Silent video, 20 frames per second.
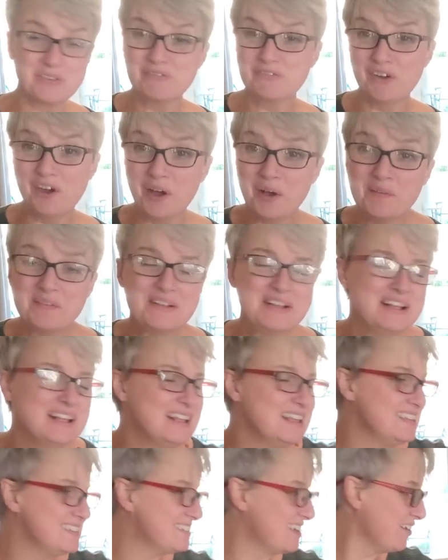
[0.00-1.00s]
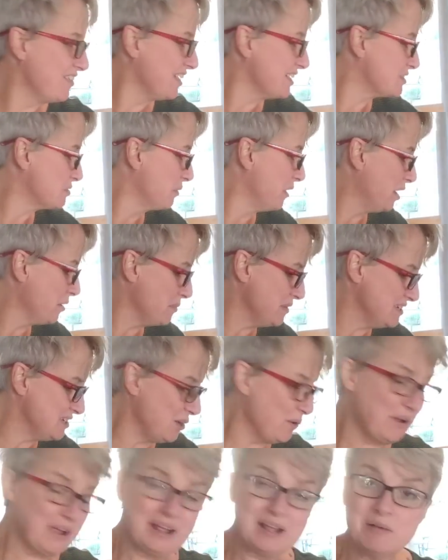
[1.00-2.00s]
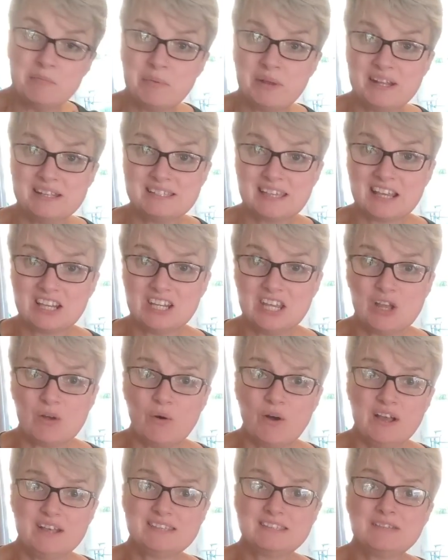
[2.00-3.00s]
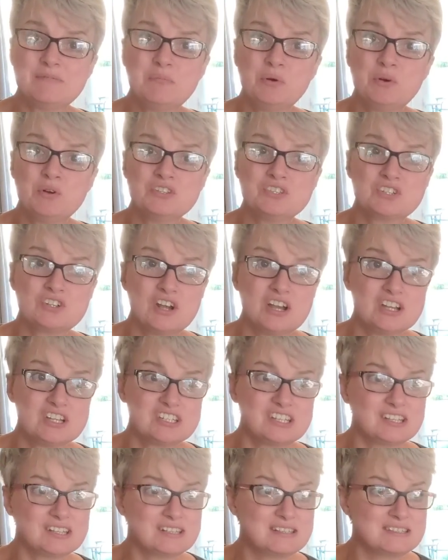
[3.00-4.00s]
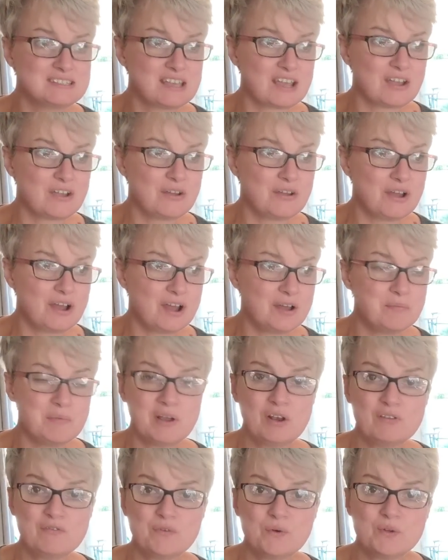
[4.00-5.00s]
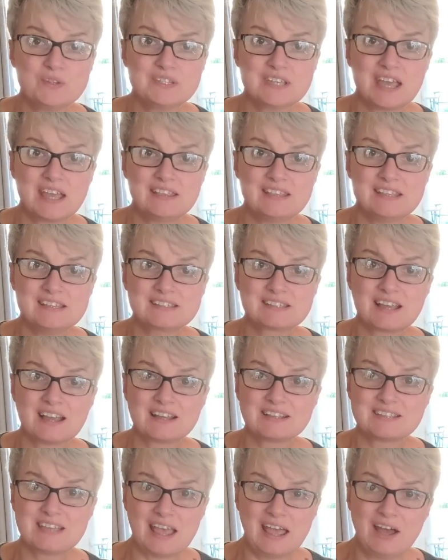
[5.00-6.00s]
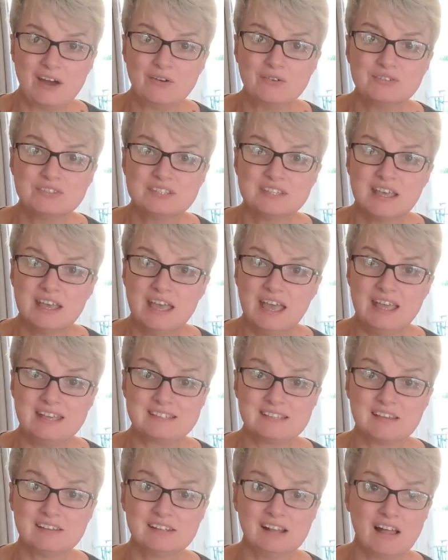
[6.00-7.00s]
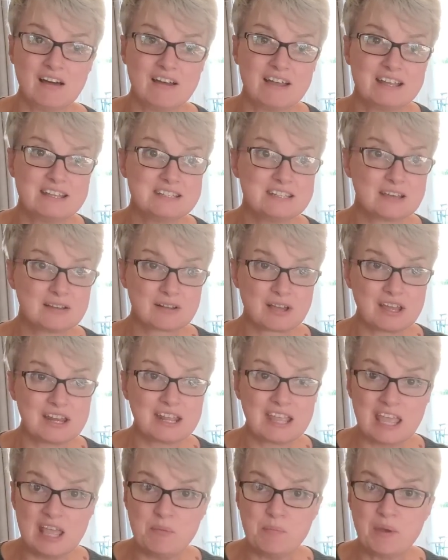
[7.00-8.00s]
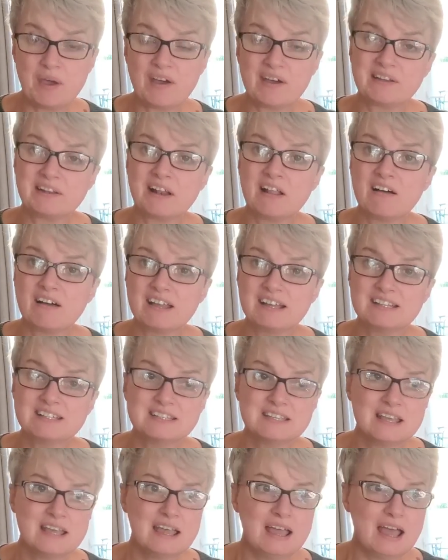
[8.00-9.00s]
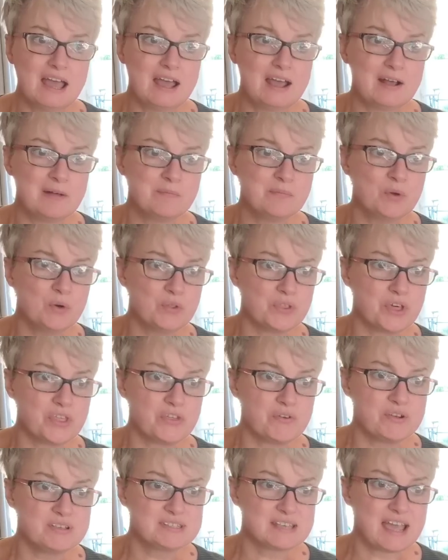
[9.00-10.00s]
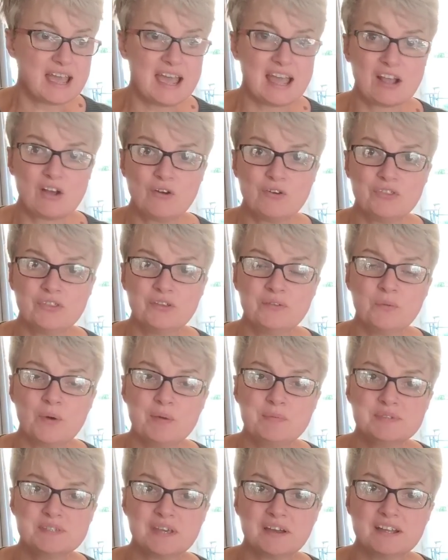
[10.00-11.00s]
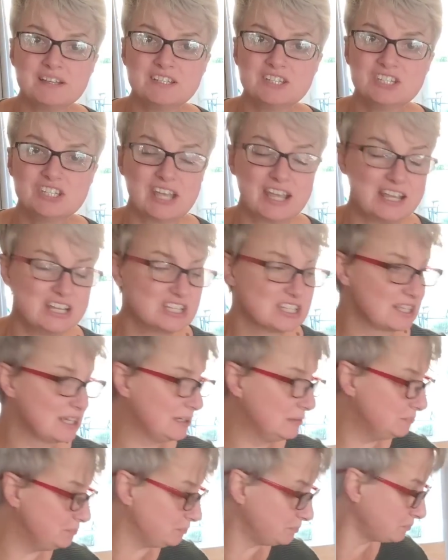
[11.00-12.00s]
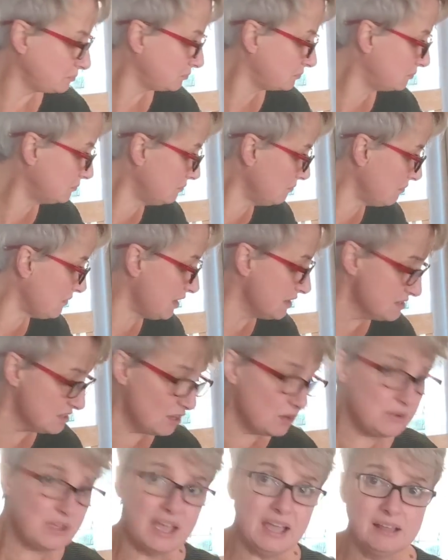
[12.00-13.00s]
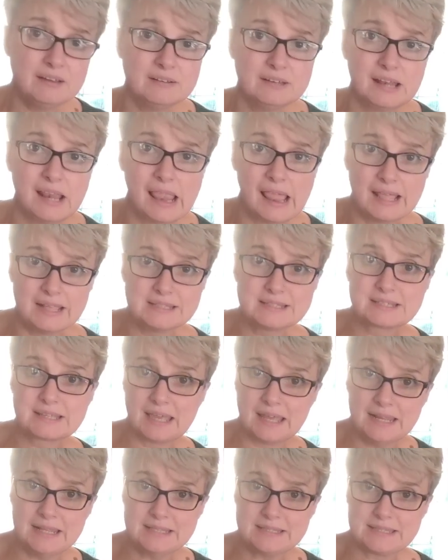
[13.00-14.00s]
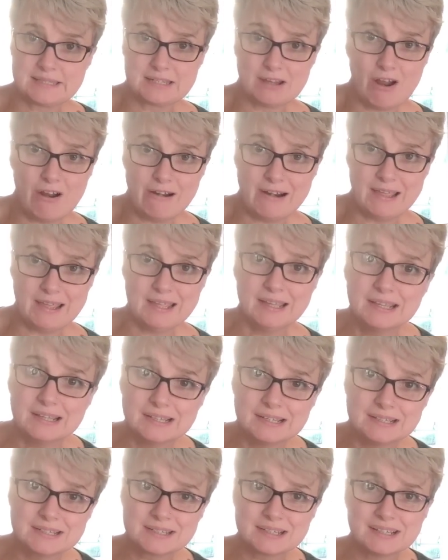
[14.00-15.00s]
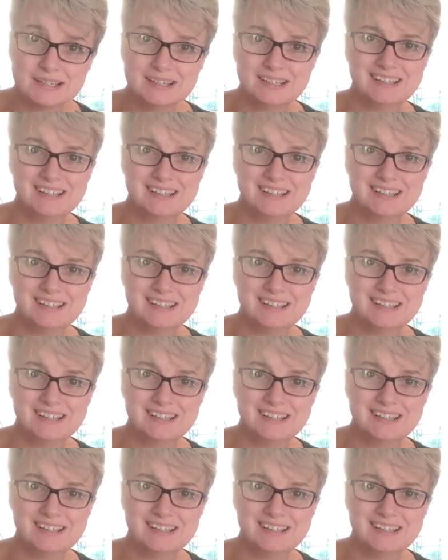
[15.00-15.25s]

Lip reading: fur. So that's what I'll be doing. But it's actually quite a simple construction. So I look forward to getting this cut out. It's unlined. I'm going to keep it unlined. Although there is a hack on the website to change that. So yeah, let's get it started.